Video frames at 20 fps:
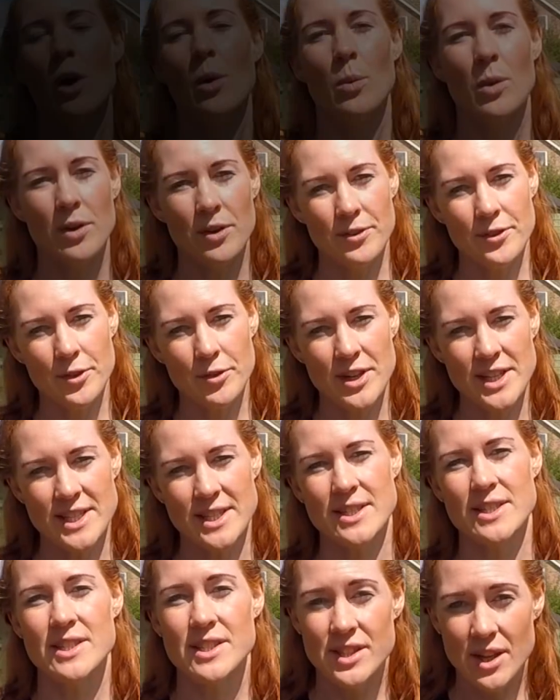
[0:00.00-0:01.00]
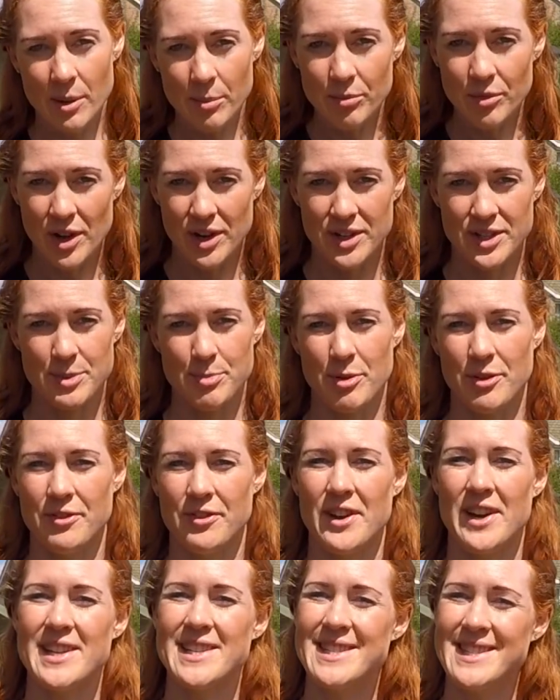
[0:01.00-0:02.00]
One of the reasons some runners
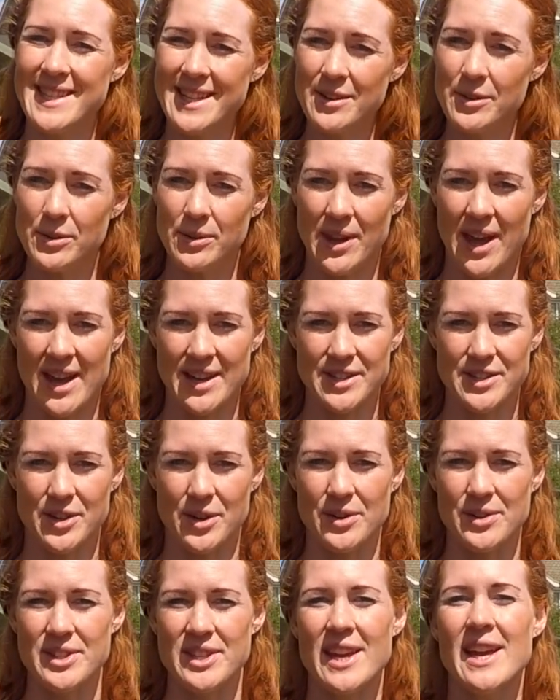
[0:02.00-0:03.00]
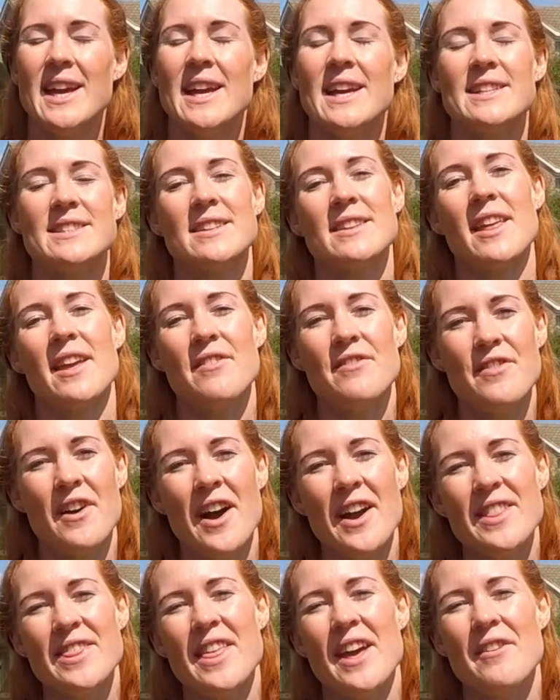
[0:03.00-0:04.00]
prefer single layer socks is that they
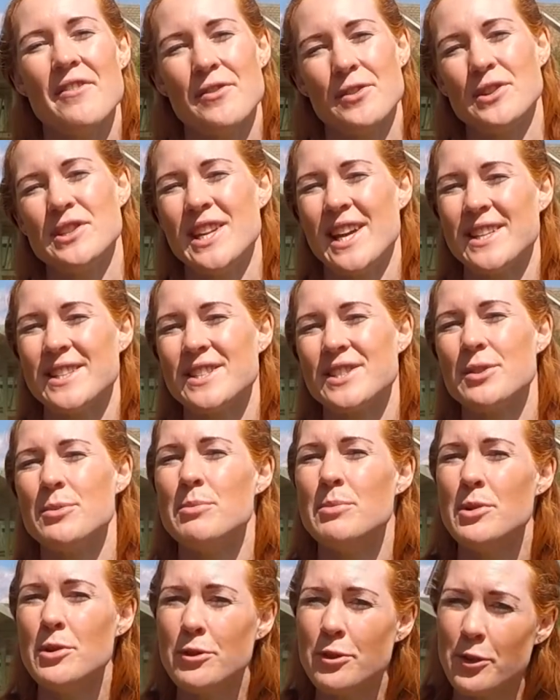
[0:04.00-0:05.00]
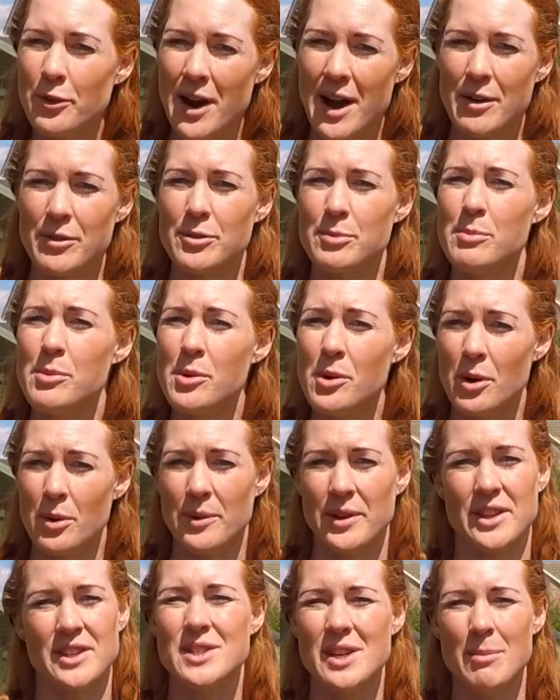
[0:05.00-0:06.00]
find their foot tends to move around more
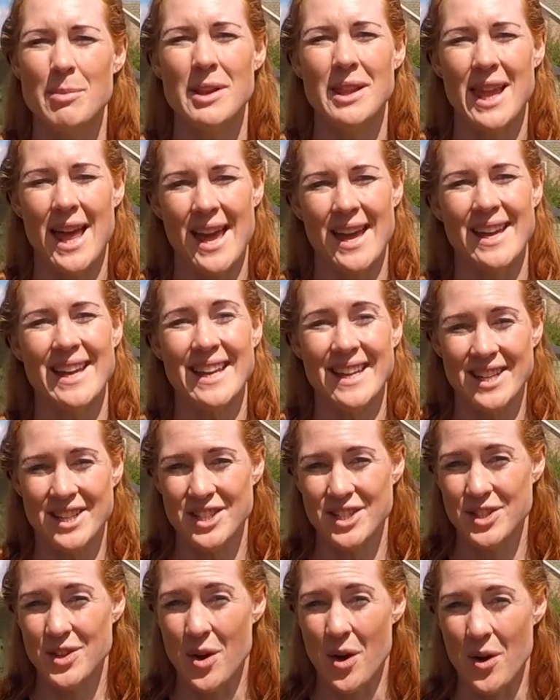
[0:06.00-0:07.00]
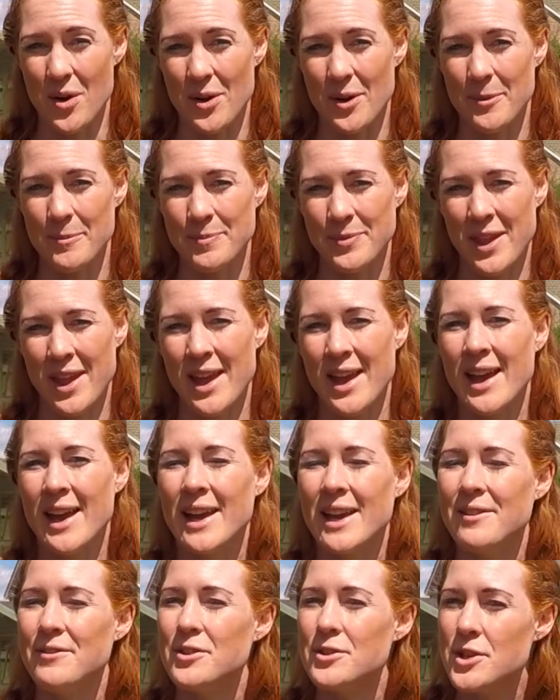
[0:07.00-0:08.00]
with a double layer inner sock.
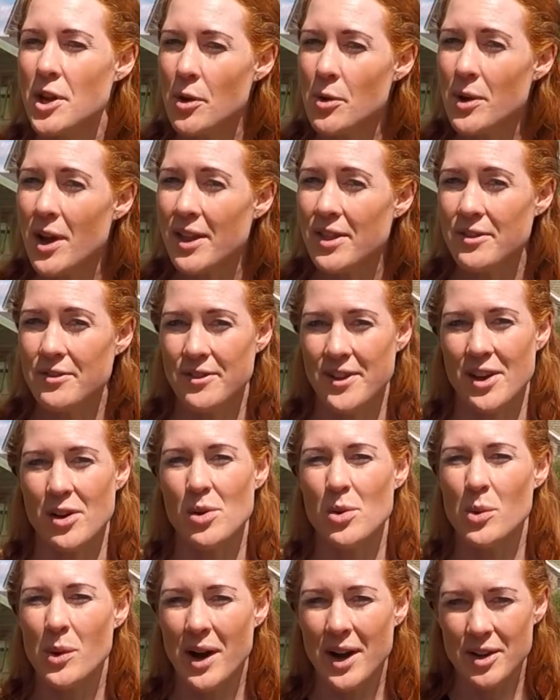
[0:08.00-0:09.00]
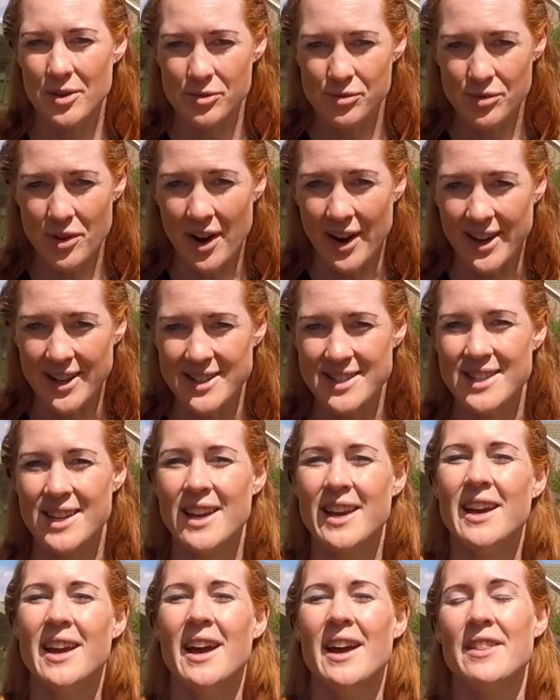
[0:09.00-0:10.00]
If you don't get the fit quite right,
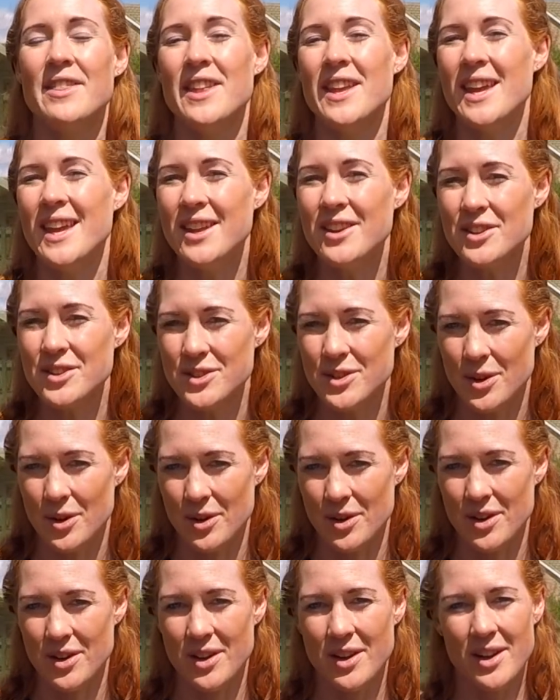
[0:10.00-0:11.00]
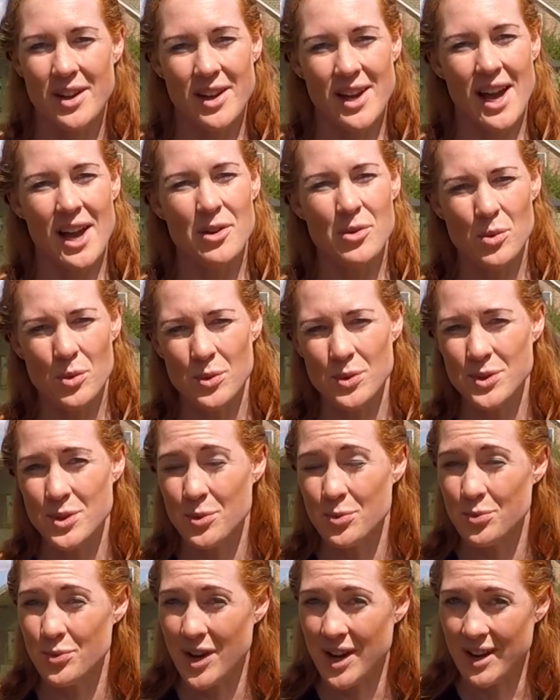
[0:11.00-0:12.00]
the inner sock can also
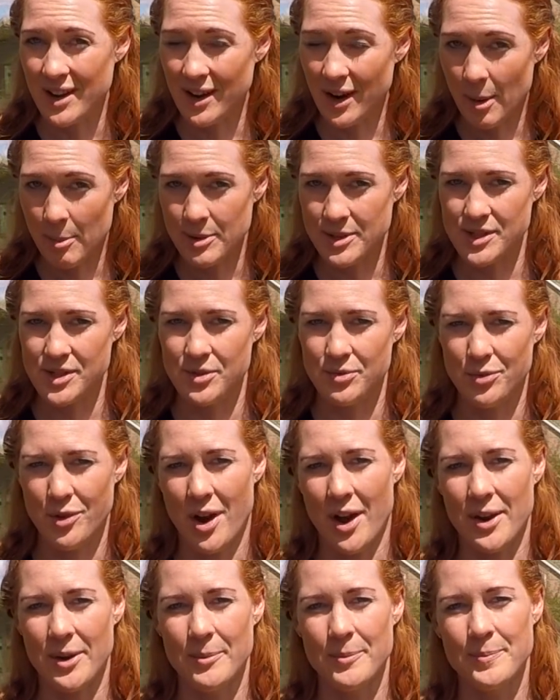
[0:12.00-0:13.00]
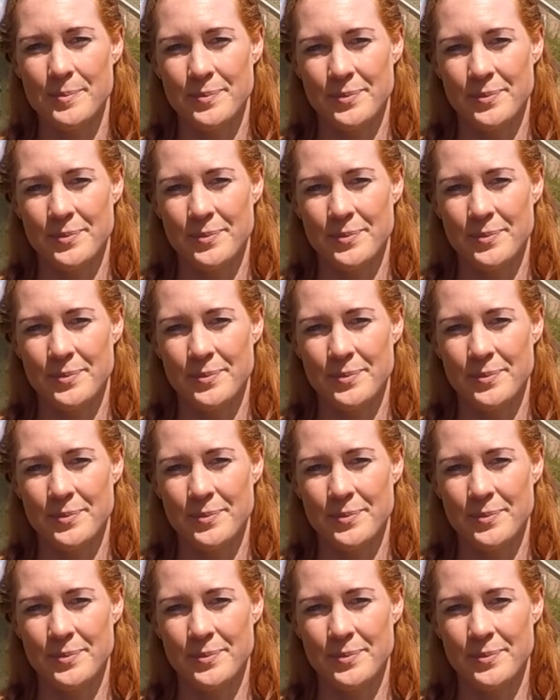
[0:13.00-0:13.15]
wrinkle up as you run.